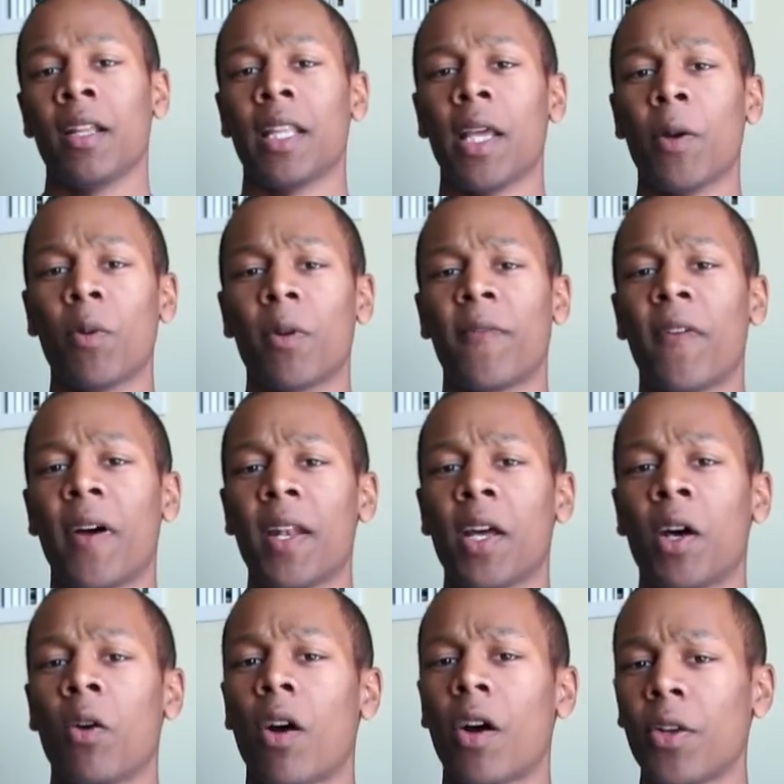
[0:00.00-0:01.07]
They want to find
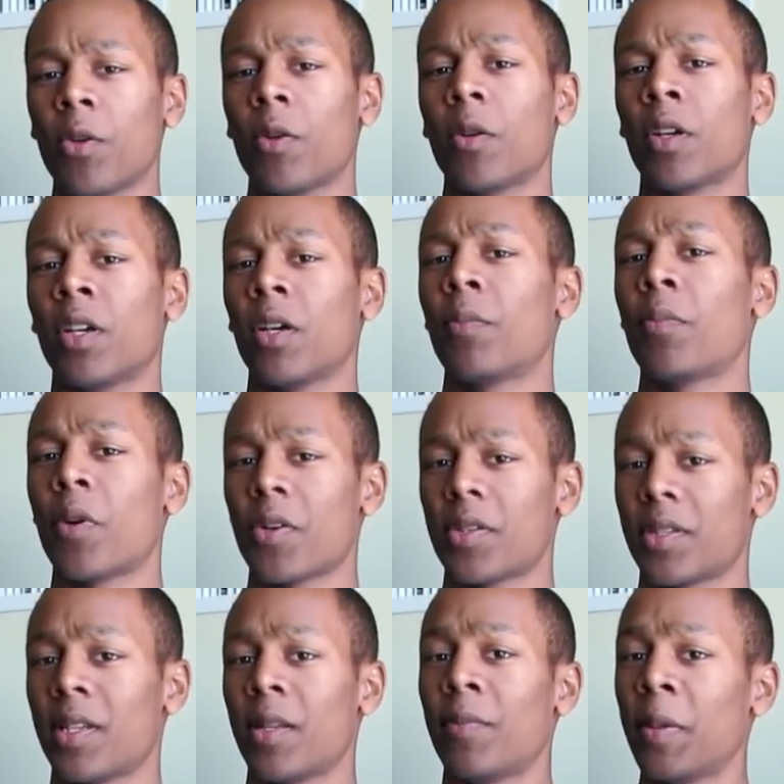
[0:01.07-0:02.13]
out, are you a good
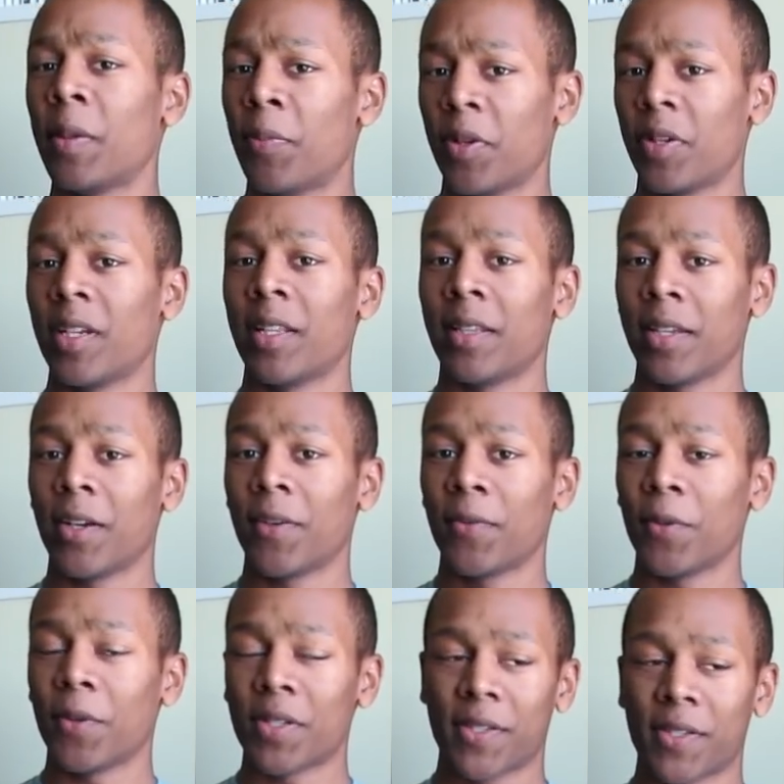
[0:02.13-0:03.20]
person to be putting in the Air
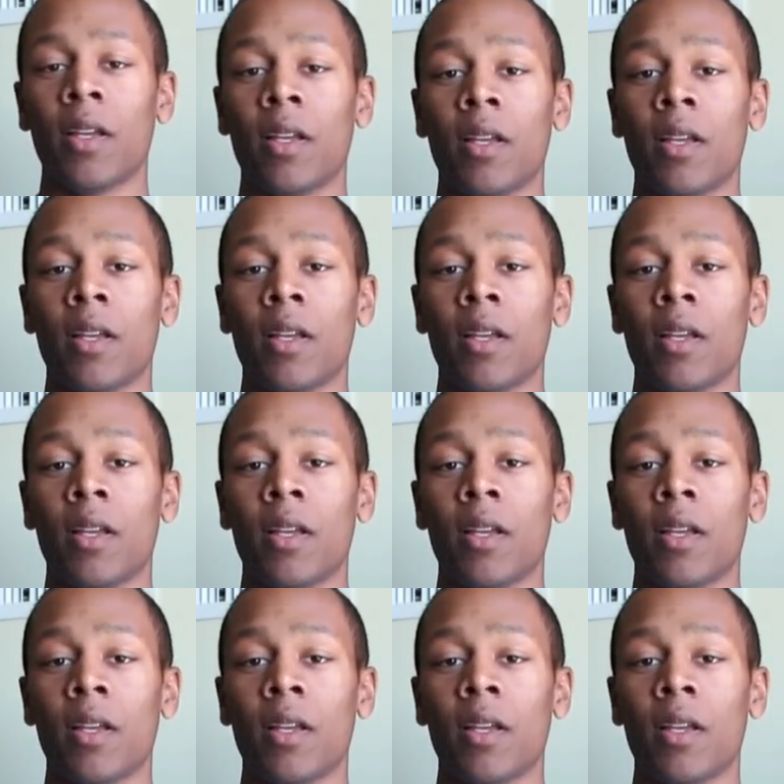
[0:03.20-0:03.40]
Force?